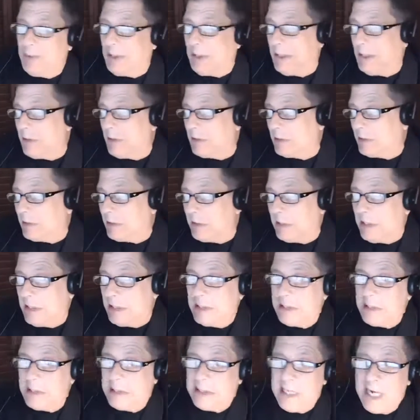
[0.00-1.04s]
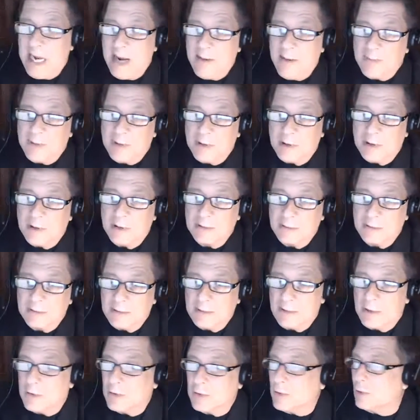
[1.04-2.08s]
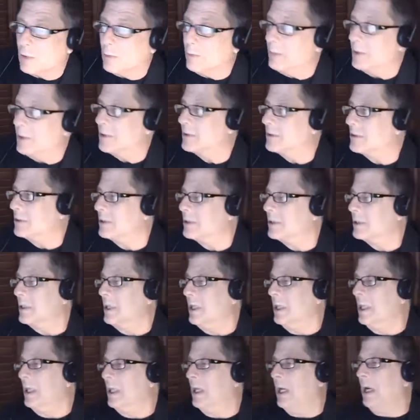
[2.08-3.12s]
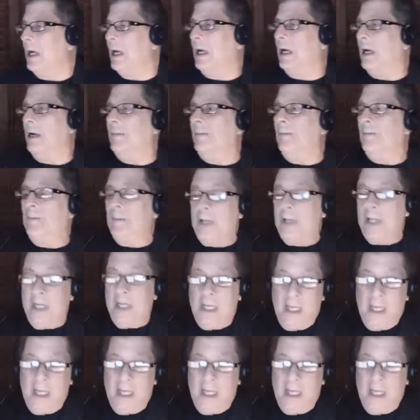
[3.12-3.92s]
but also kind of chapter local business. Um,